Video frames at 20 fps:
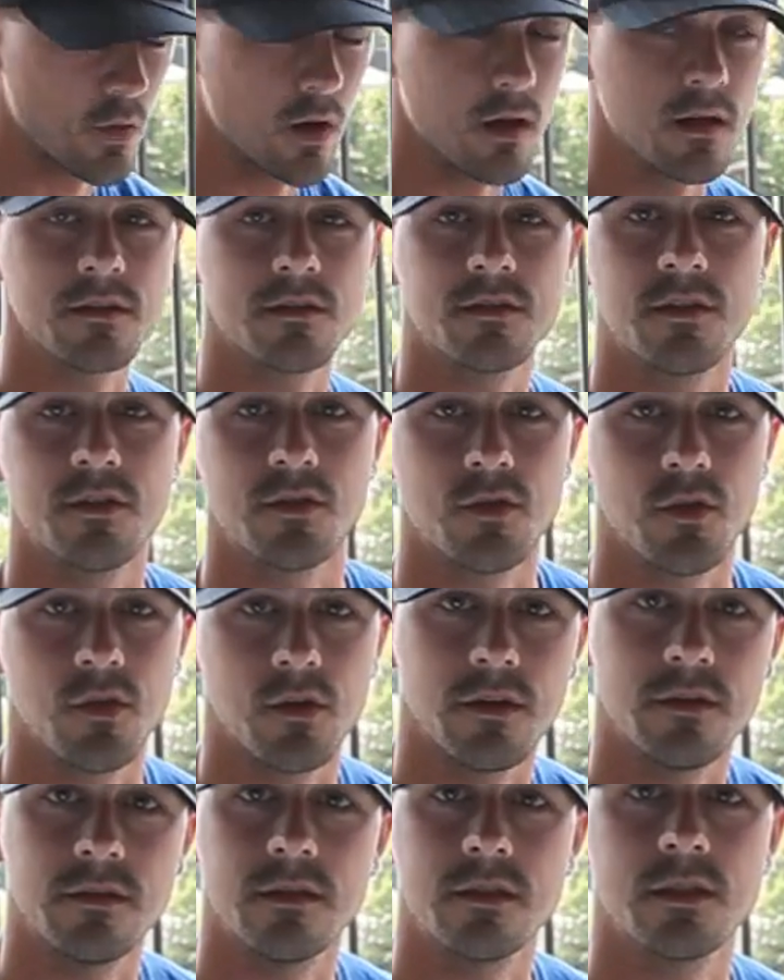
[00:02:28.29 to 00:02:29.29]
well as
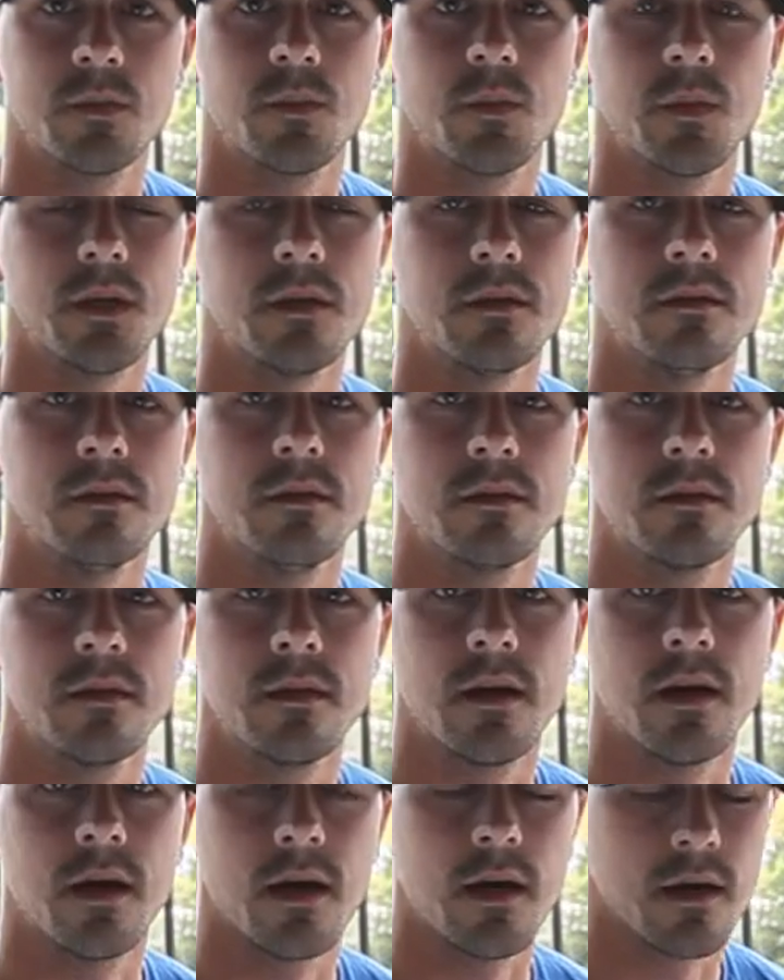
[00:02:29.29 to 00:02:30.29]
controlling the speed
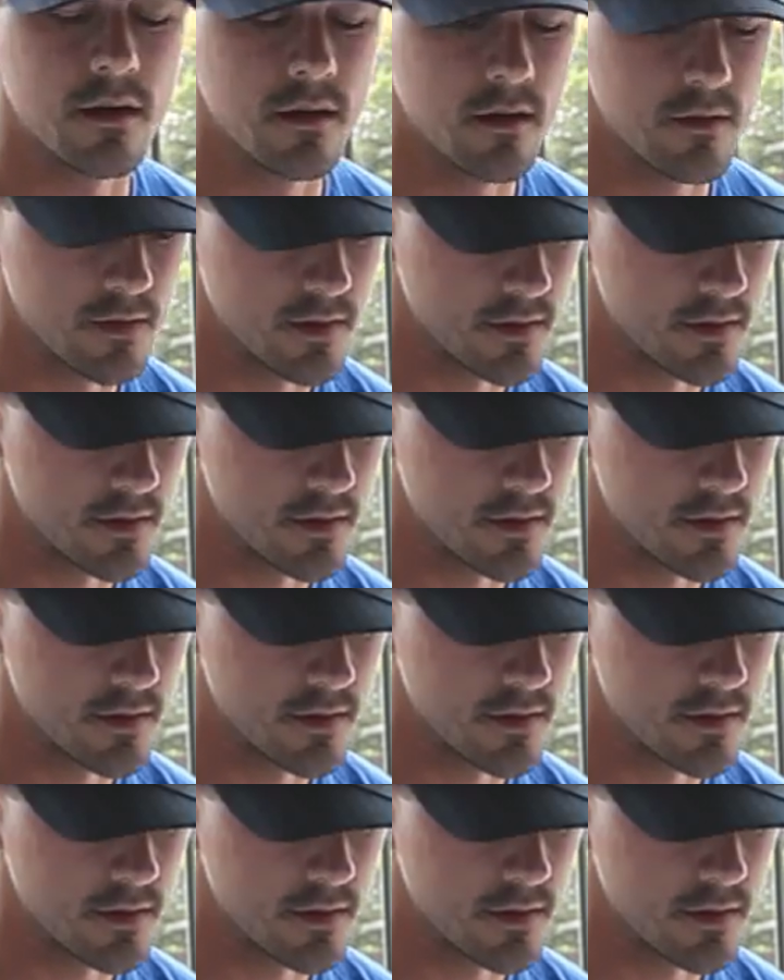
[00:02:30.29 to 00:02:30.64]
of